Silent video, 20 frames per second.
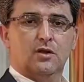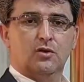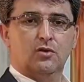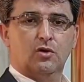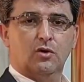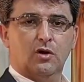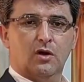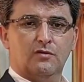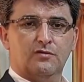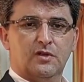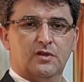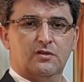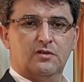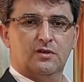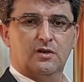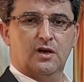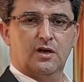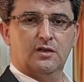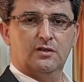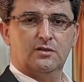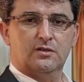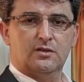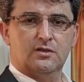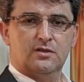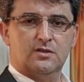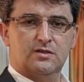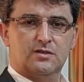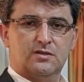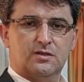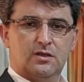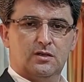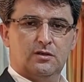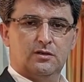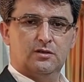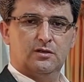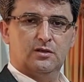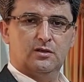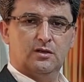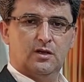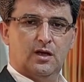The core of the thread is
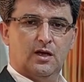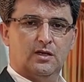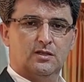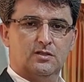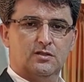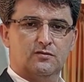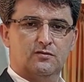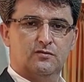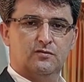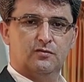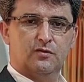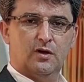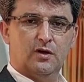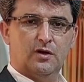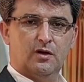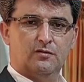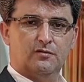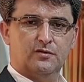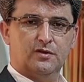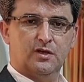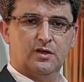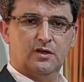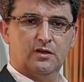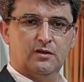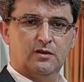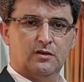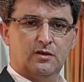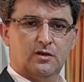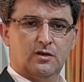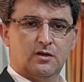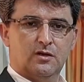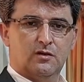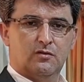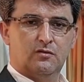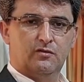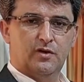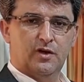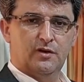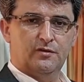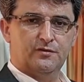silk as one of the wefts
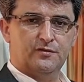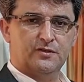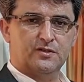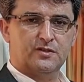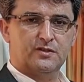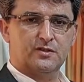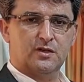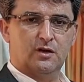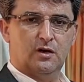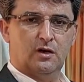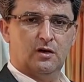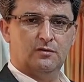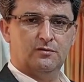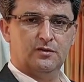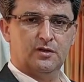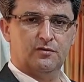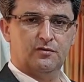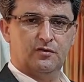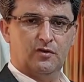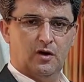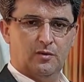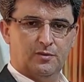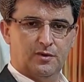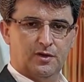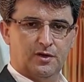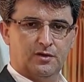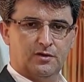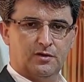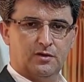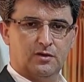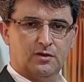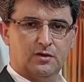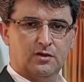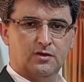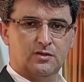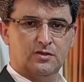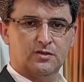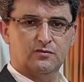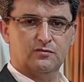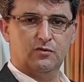of the fabric.
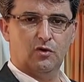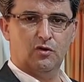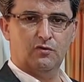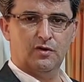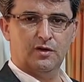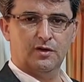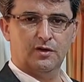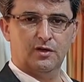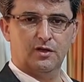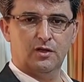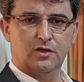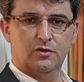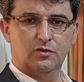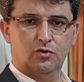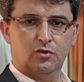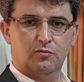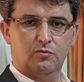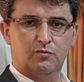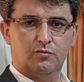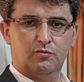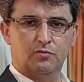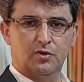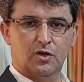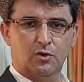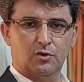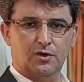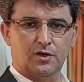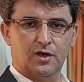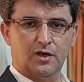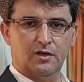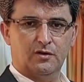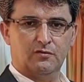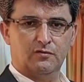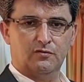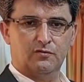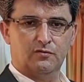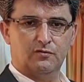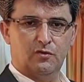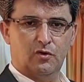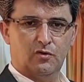It's woven
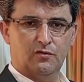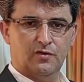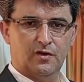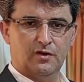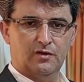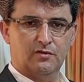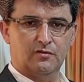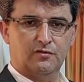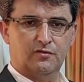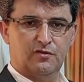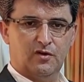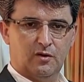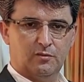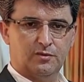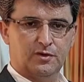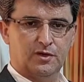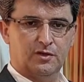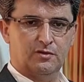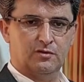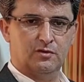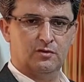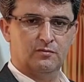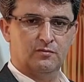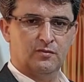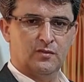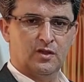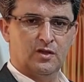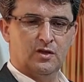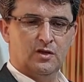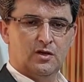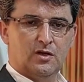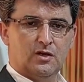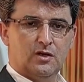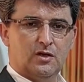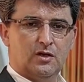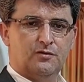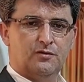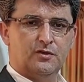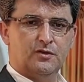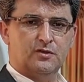into brocade woven fabric. If
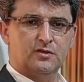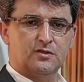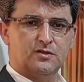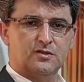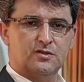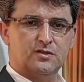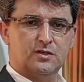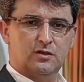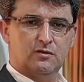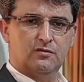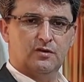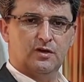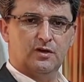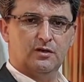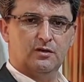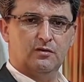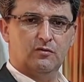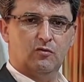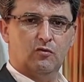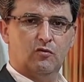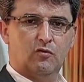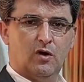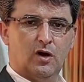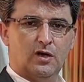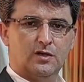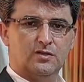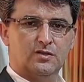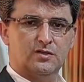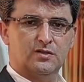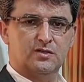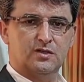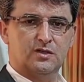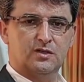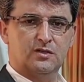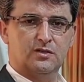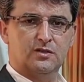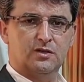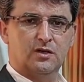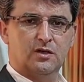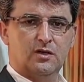it is silver, white silk
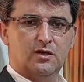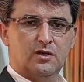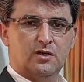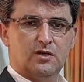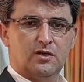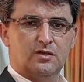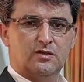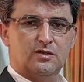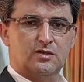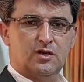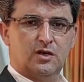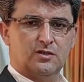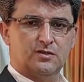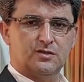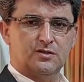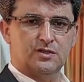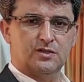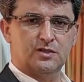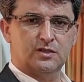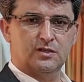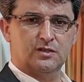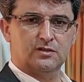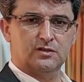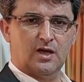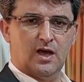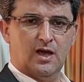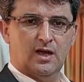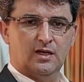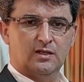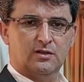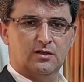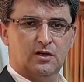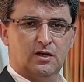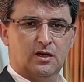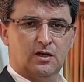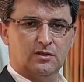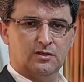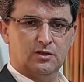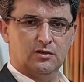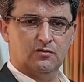is considered, and
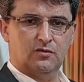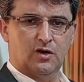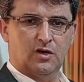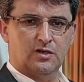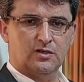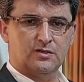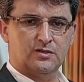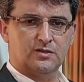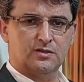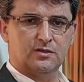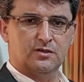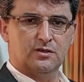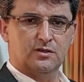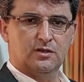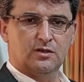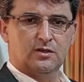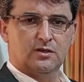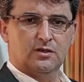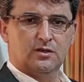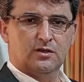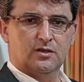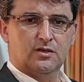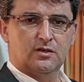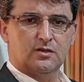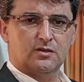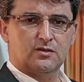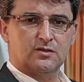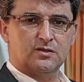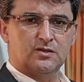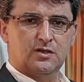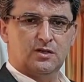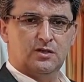otherwise silk